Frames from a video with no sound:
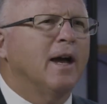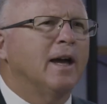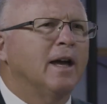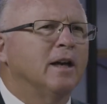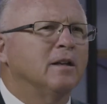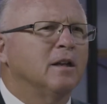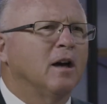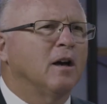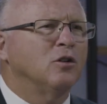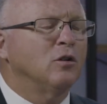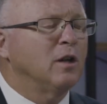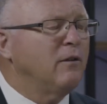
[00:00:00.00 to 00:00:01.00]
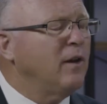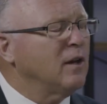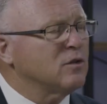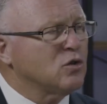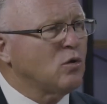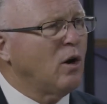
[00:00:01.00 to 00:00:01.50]
And uh, you're leaving
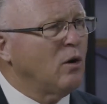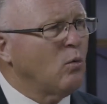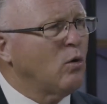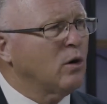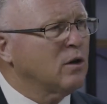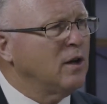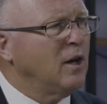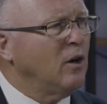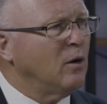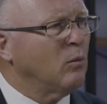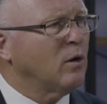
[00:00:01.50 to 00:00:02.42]
a strong work there, and we're